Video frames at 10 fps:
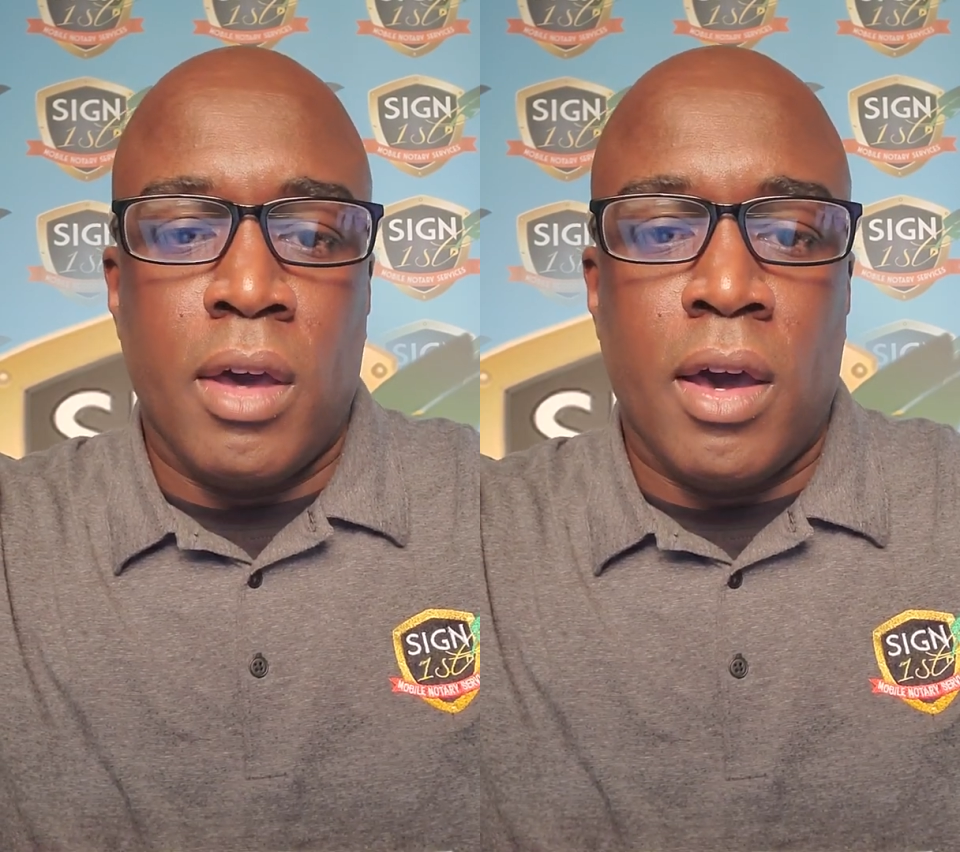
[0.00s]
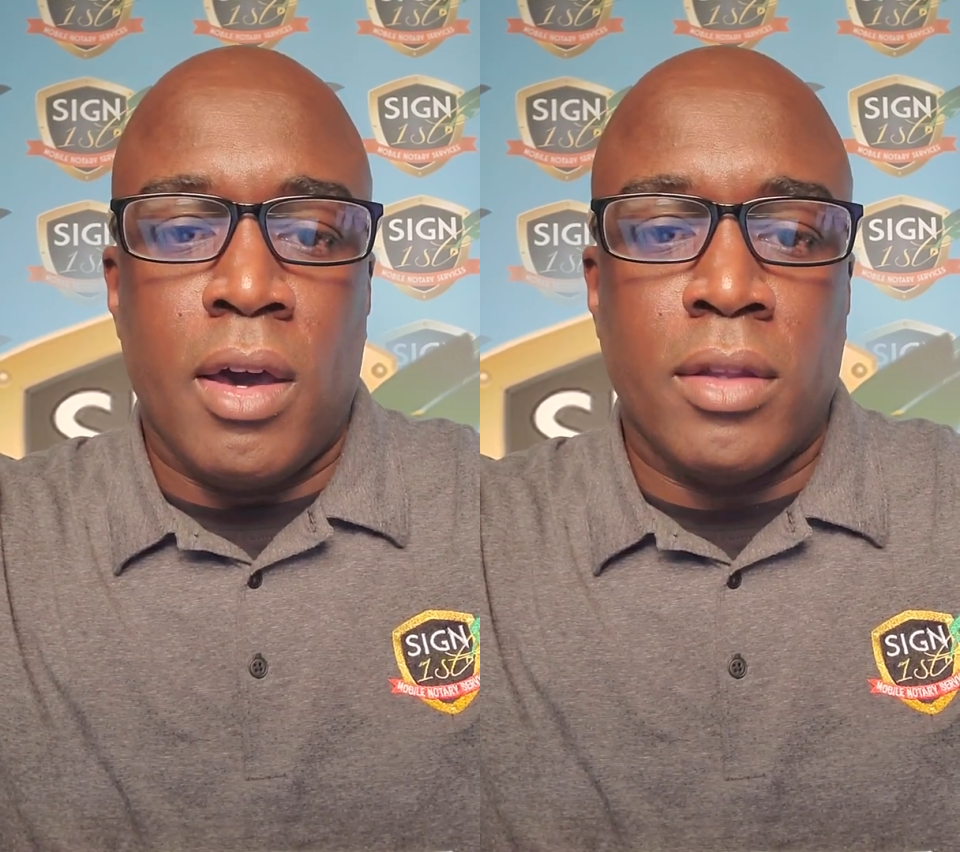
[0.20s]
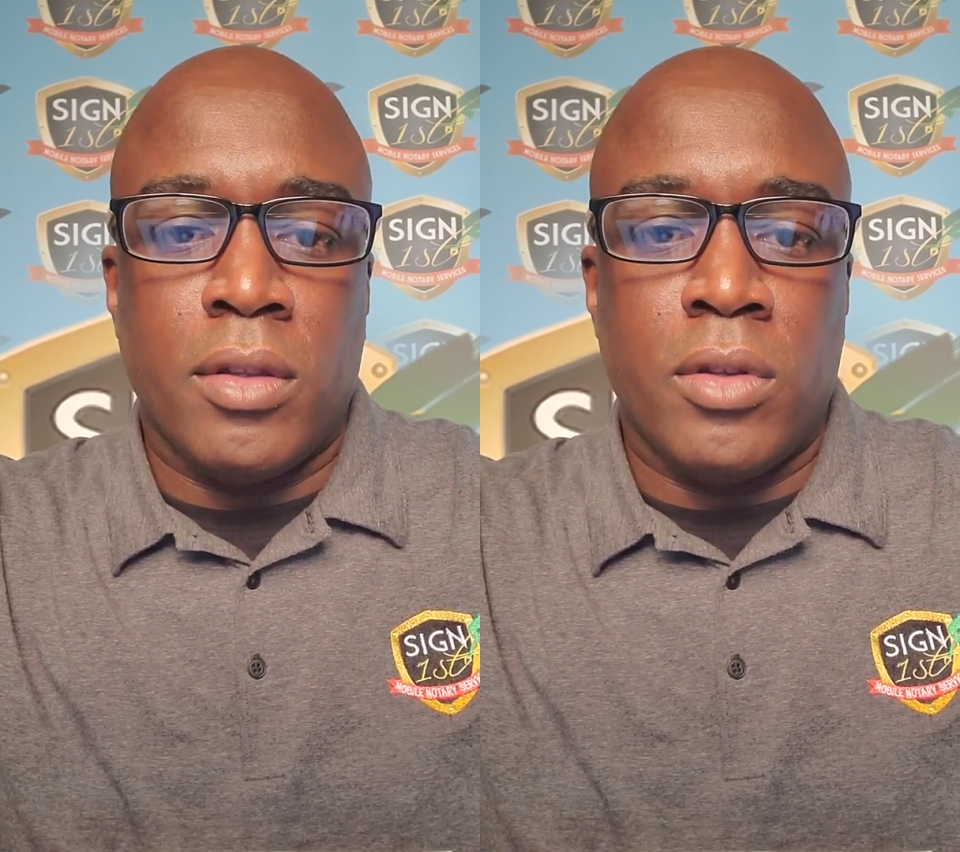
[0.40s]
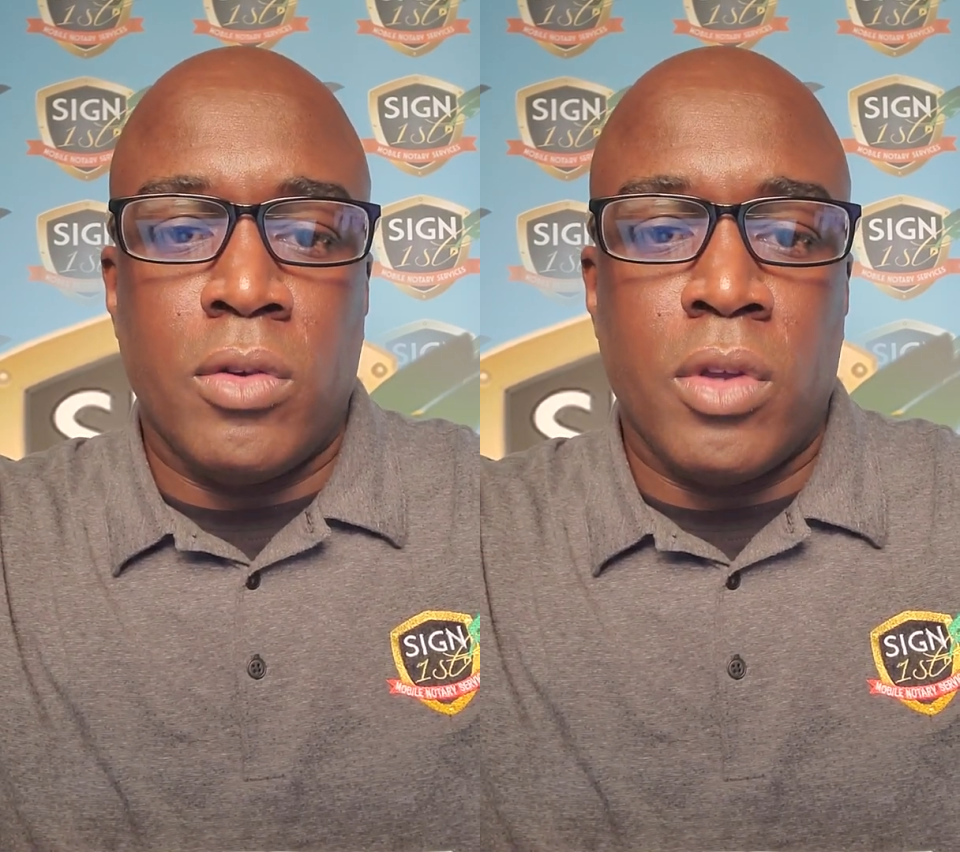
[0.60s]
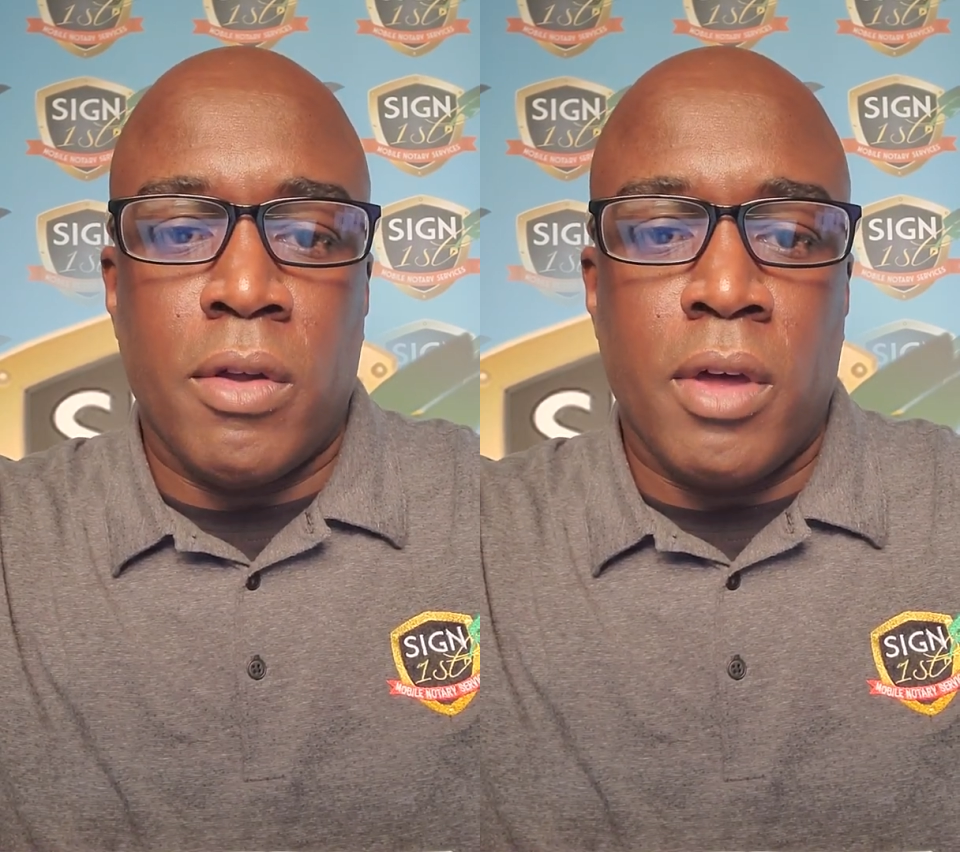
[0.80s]
uh, to do
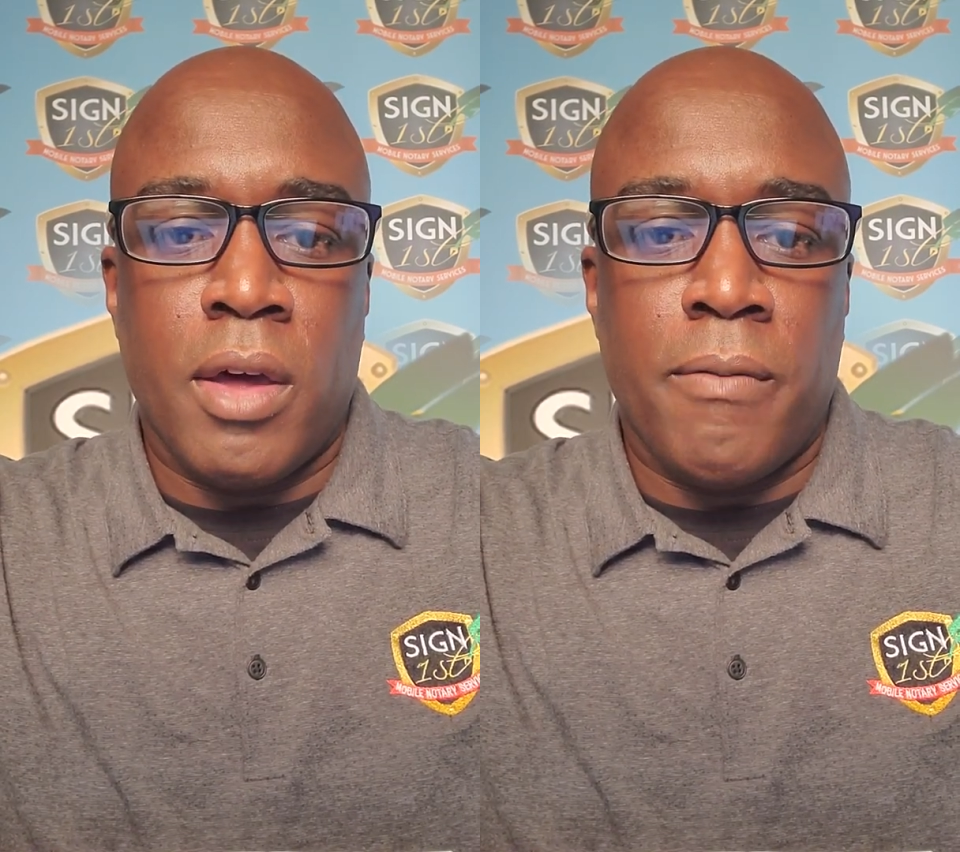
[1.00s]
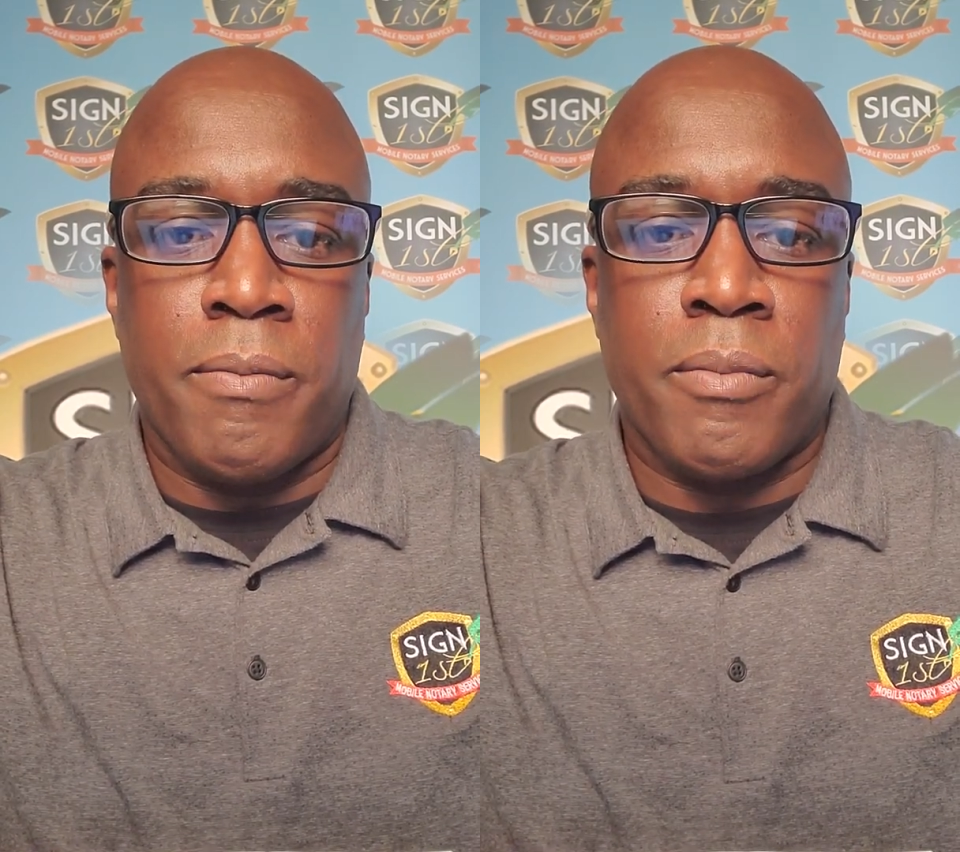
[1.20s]
your uh,